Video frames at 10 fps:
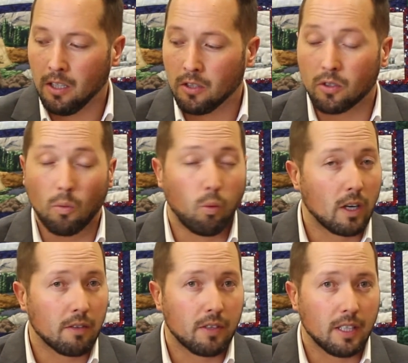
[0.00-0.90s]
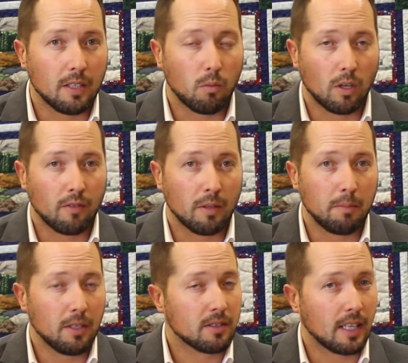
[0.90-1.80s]
So one of the
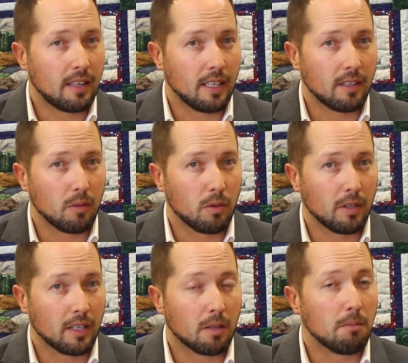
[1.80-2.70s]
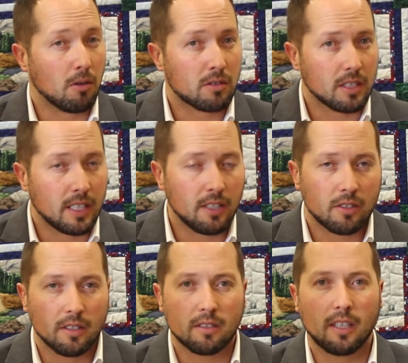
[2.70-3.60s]
bills I think that will get the most
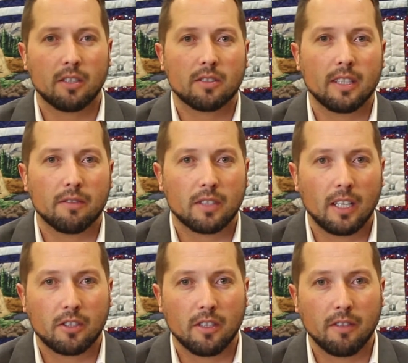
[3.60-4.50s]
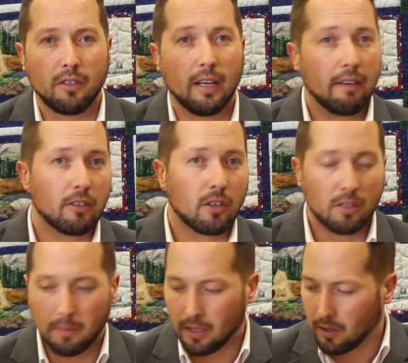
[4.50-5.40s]
attention in this legislative session, if you haven't
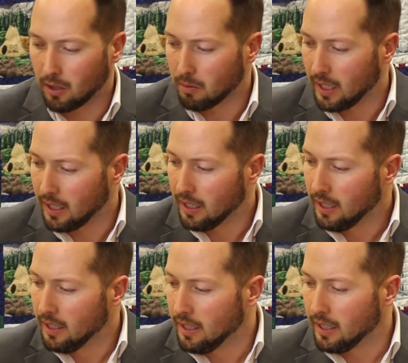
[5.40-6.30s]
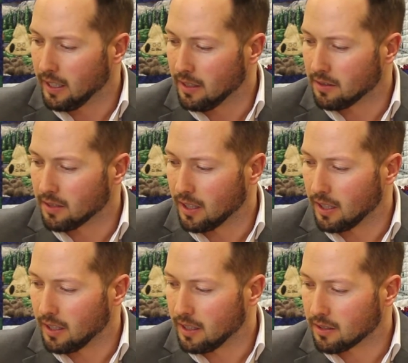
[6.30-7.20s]
heard about it already, is
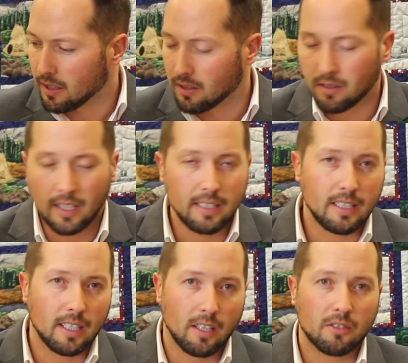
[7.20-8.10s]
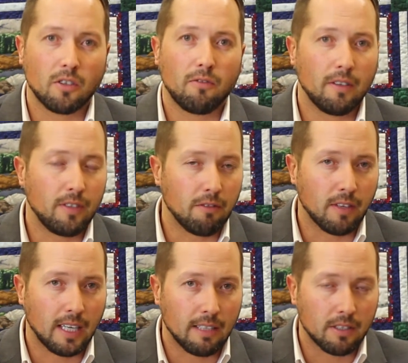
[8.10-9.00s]
it's 19 LSO
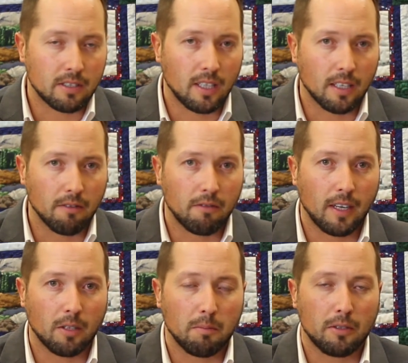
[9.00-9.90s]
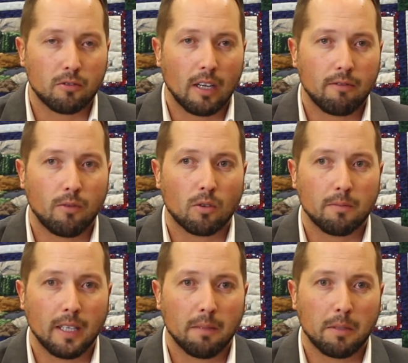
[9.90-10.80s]
55. It's not in final bill draft
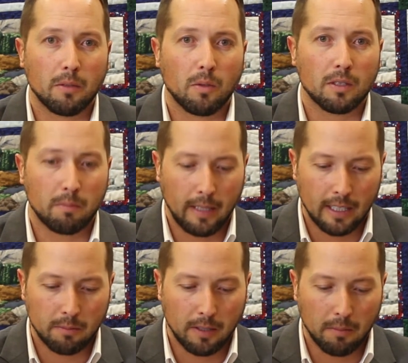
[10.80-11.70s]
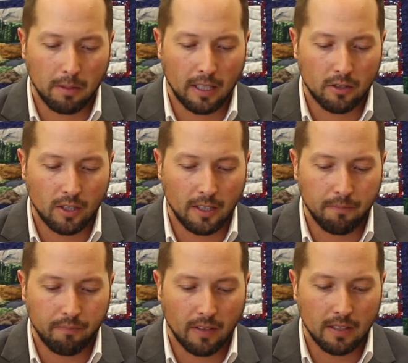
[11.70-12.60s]
form yet, but it was passed by the
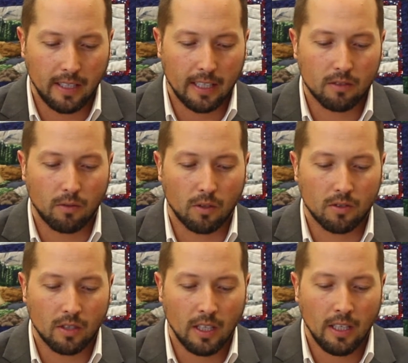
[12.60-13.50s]
Blockchain Task Force.